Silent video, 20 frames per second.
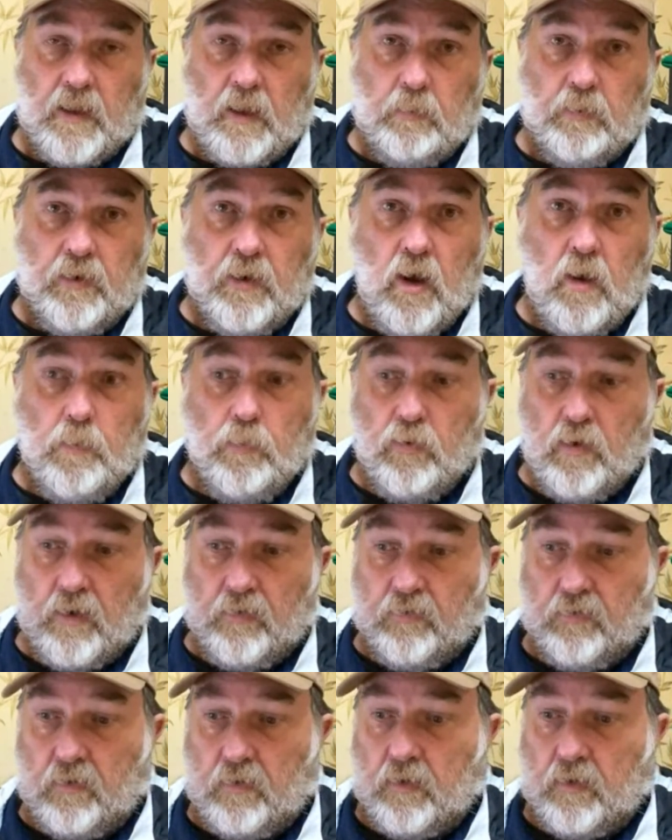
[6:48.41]
There'll be no
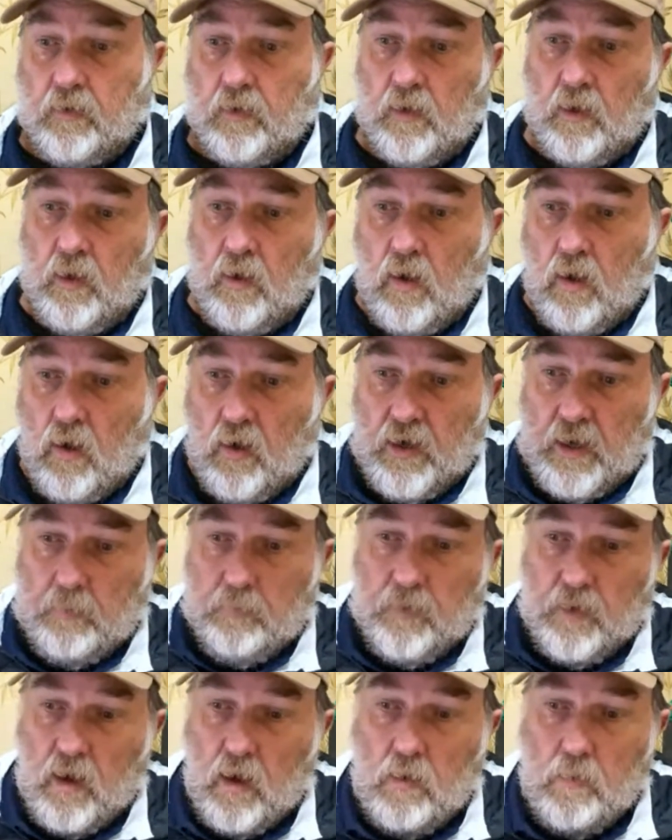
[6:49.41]
pressure on
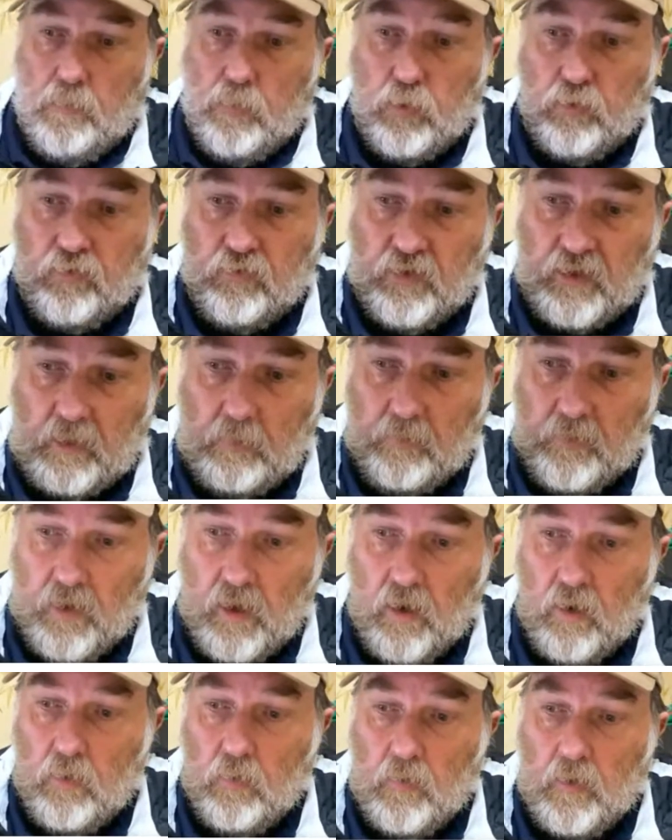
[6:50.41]
him, no pushing him,
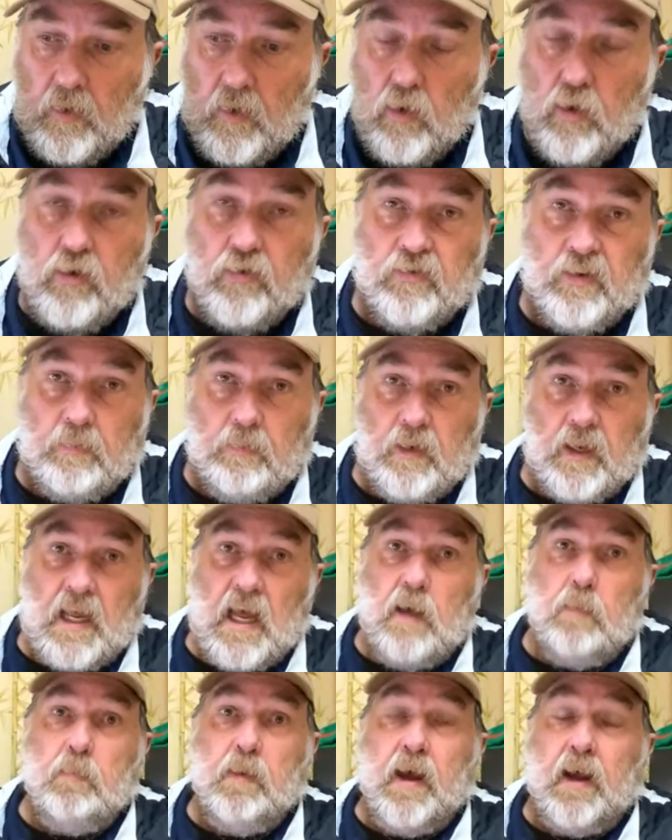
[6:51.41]
no urging him to
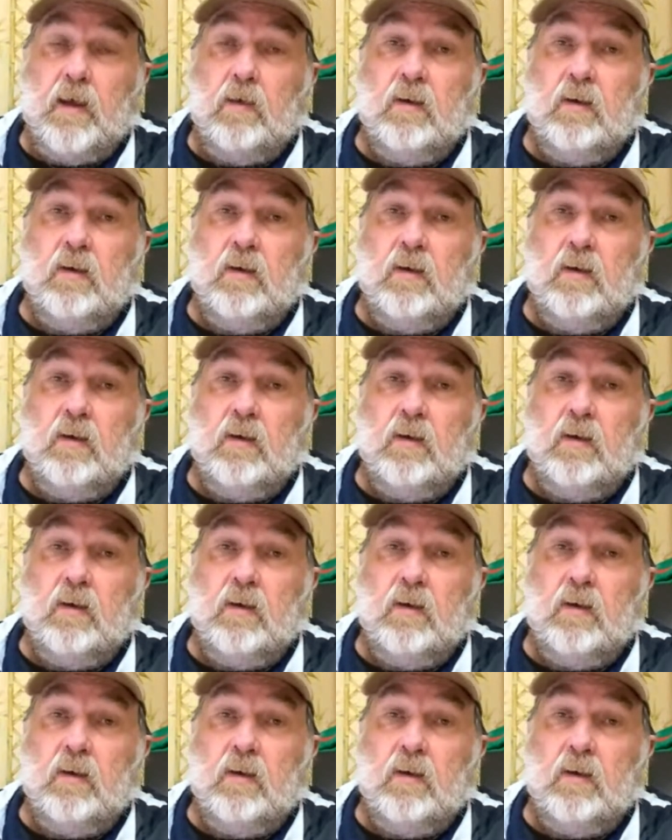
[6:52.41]
come back.